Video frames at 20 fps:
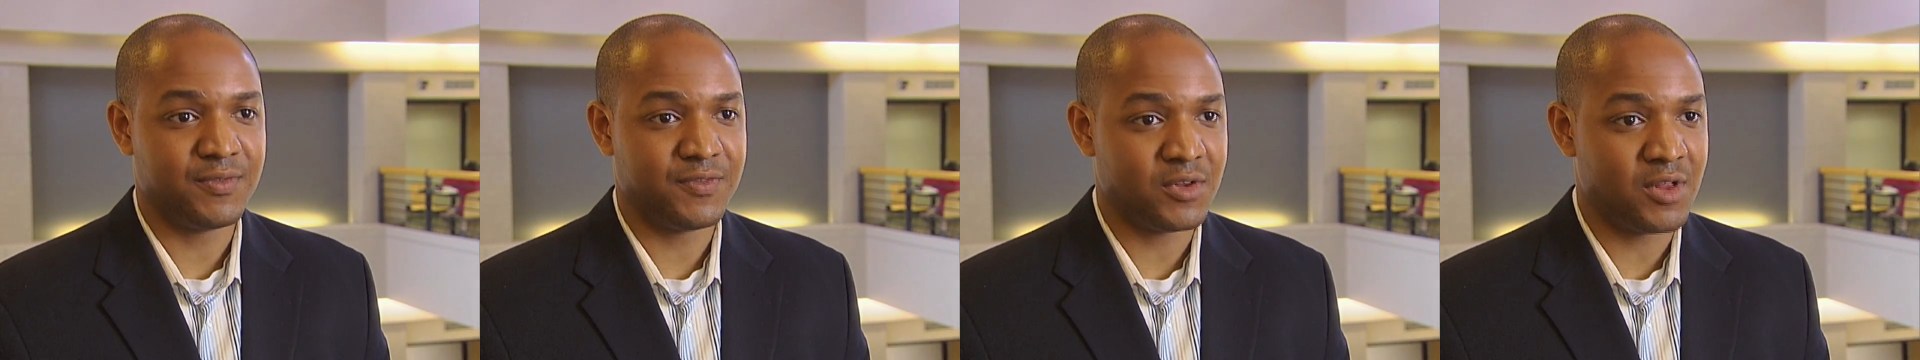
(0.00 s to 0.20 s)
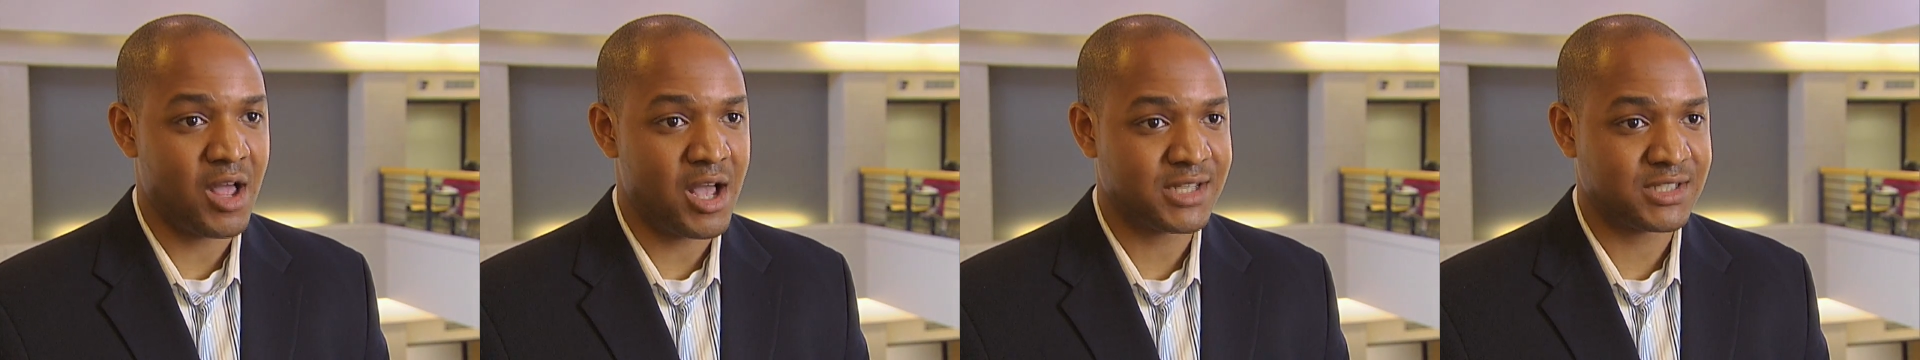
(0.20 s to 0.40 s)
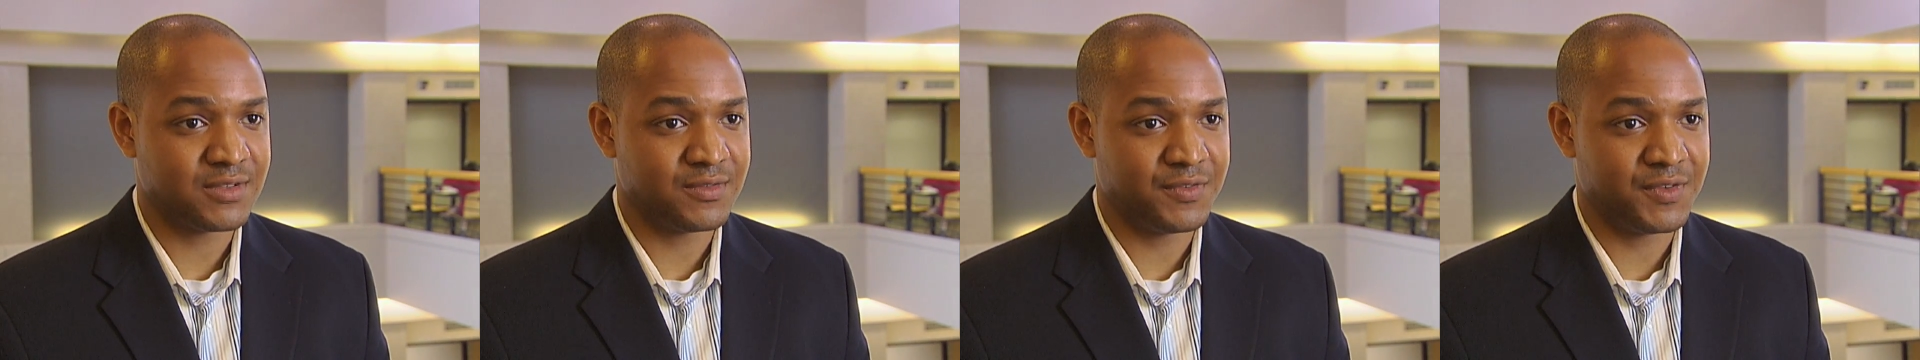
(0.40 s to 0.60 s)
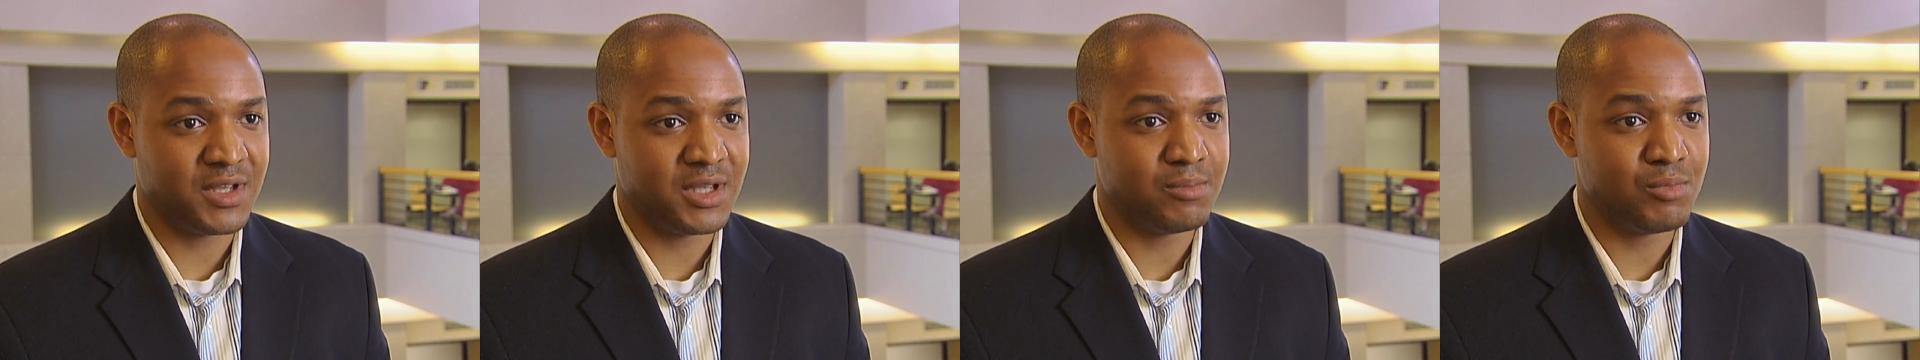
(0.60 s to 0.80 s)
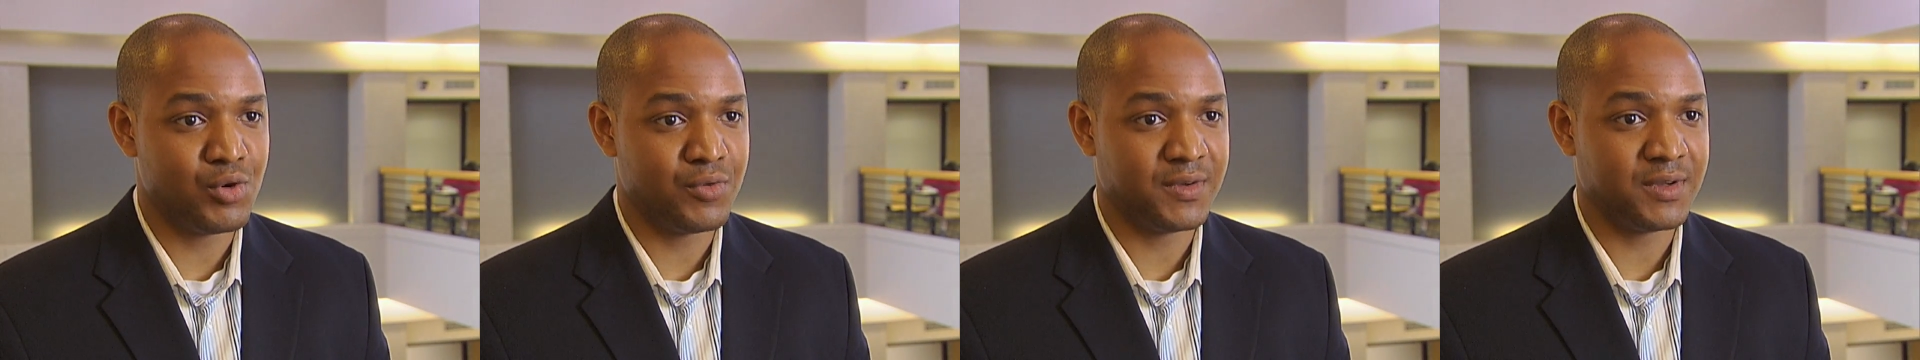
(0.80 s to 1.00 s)

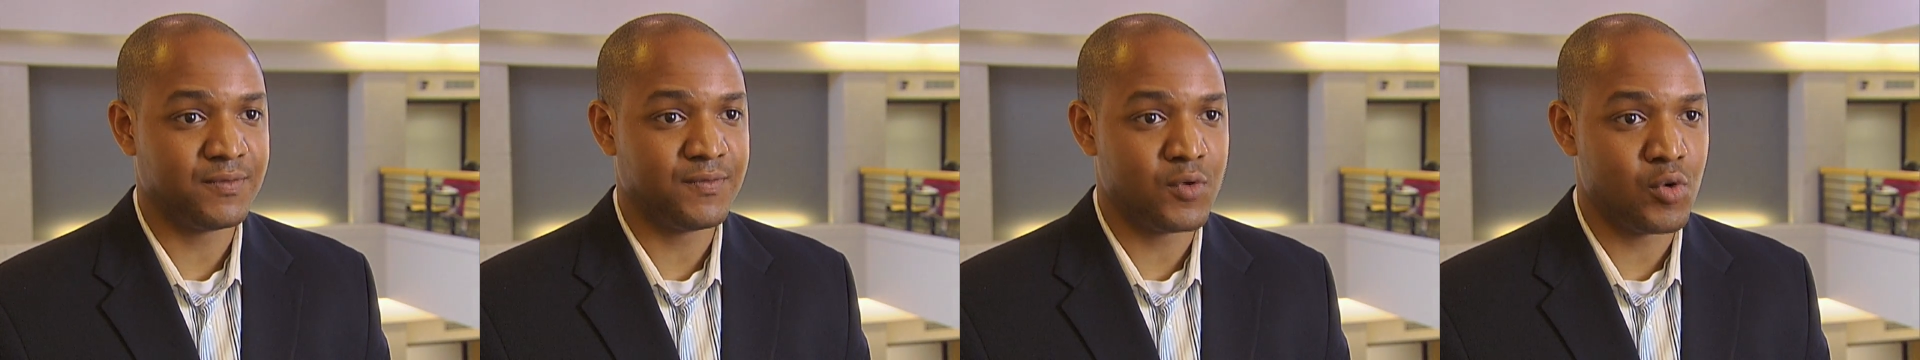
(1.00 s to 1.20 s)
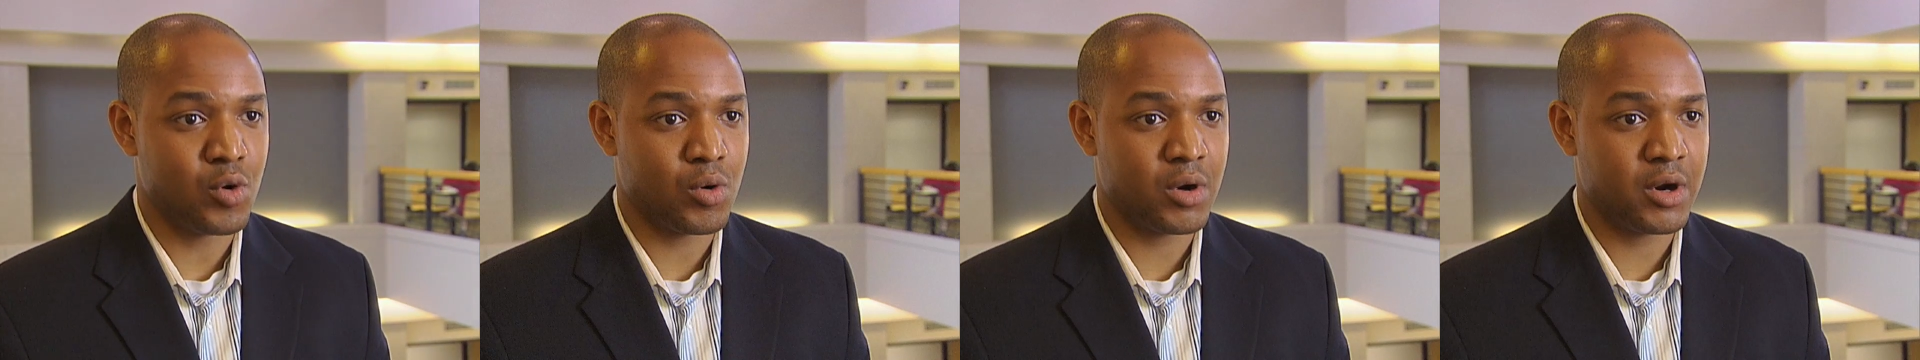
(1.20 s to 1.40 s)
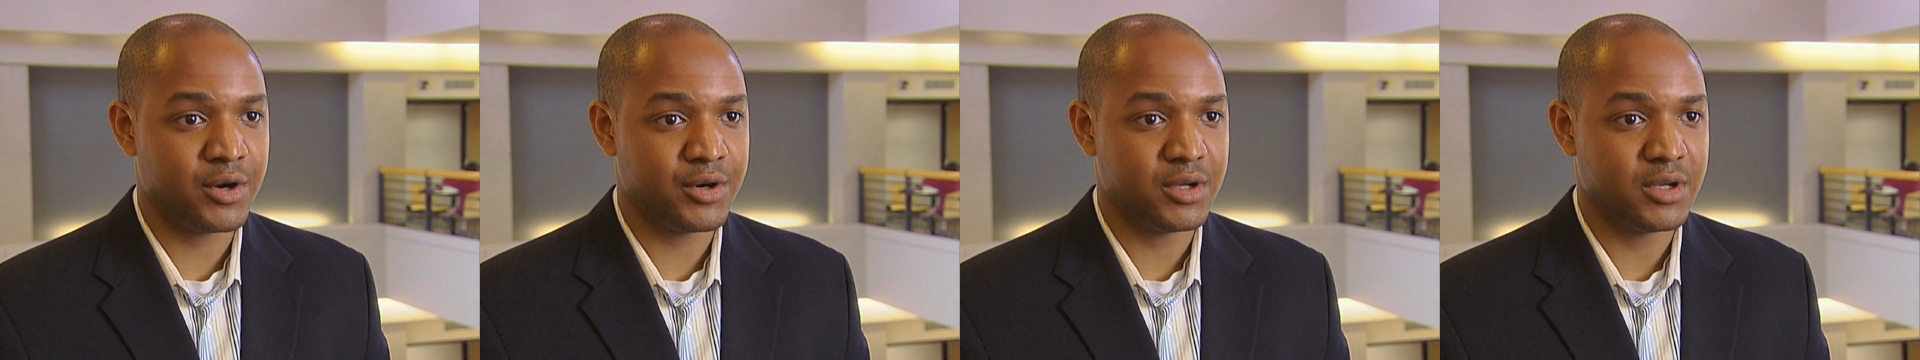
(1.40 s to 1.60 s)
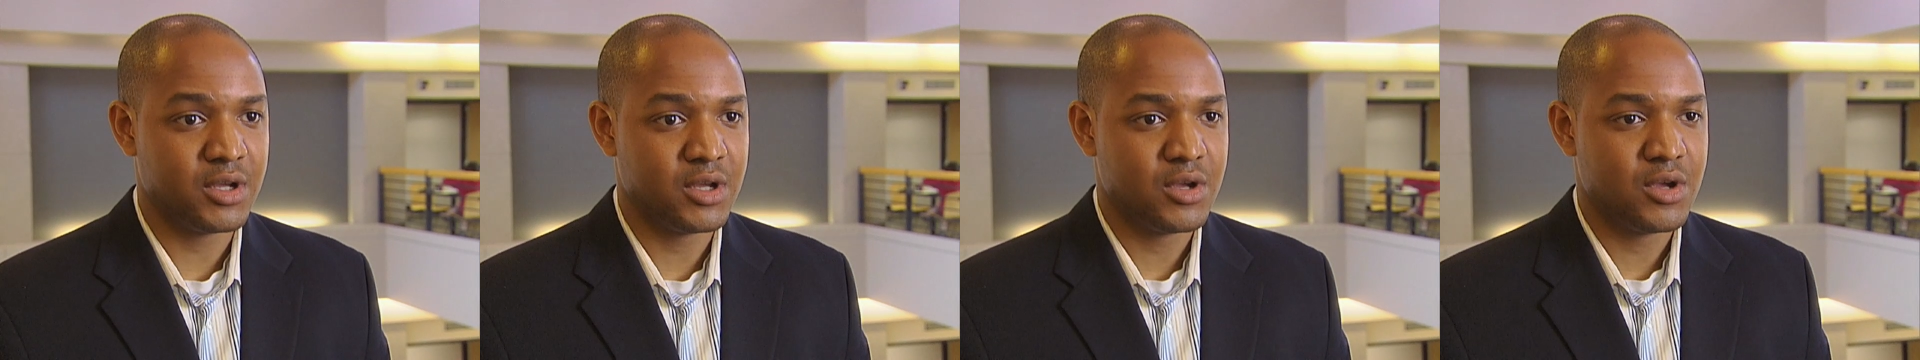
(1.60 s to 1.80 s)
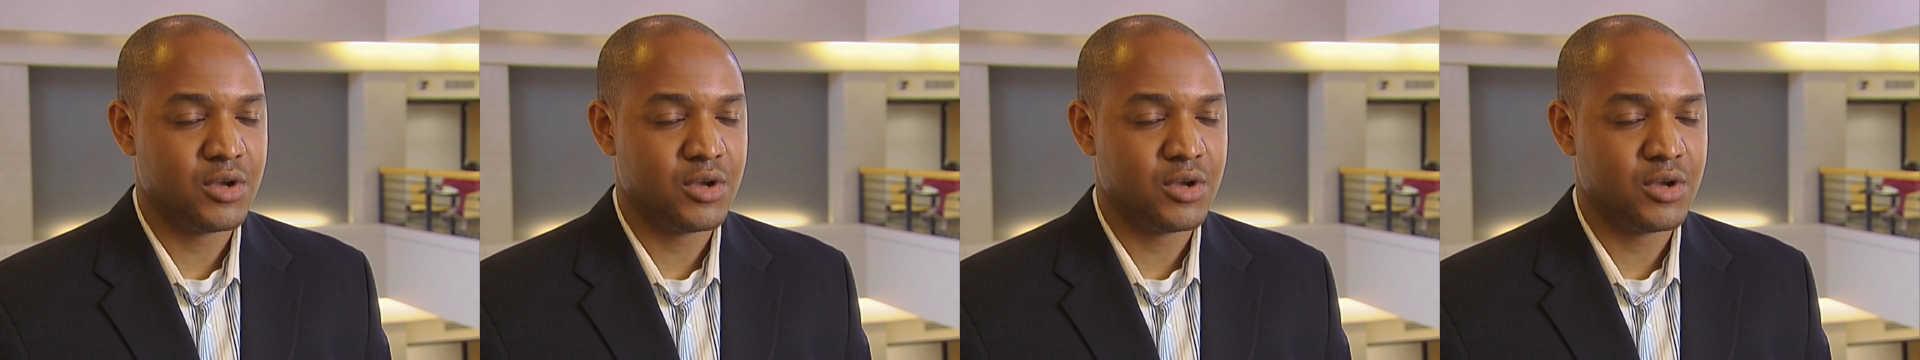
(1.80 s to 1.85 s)
philosophy moving forward.